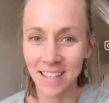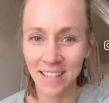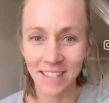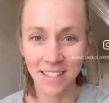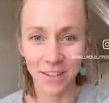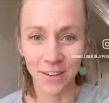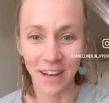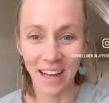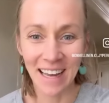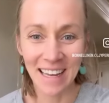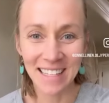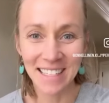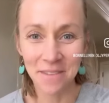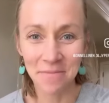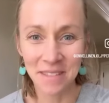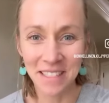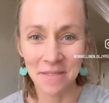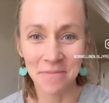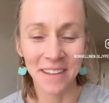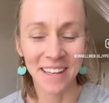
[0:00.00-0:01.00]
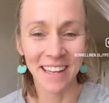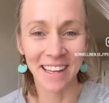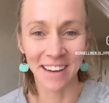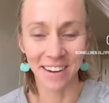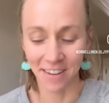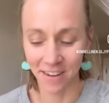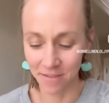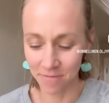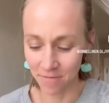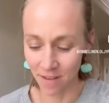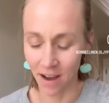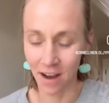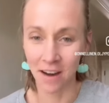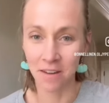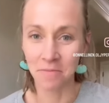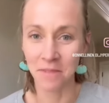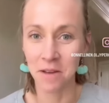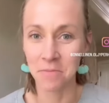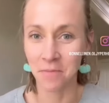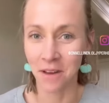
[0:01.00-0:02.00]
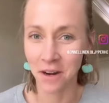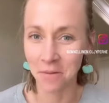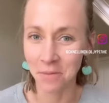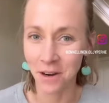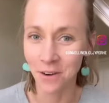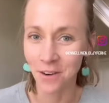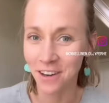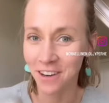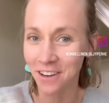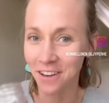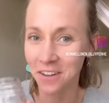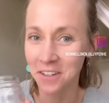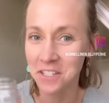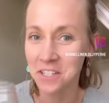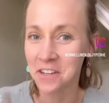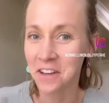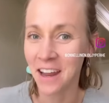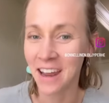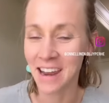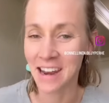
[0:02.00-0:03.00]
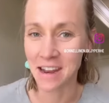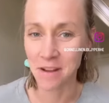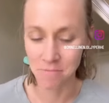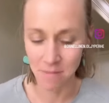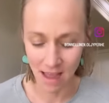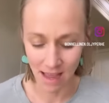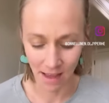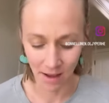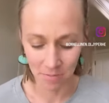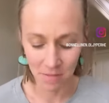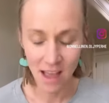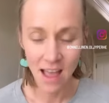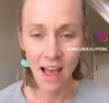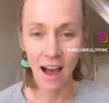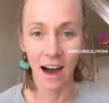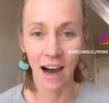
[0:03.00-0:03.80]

So as I'm sitting here on my Metabolic Collagen NMN,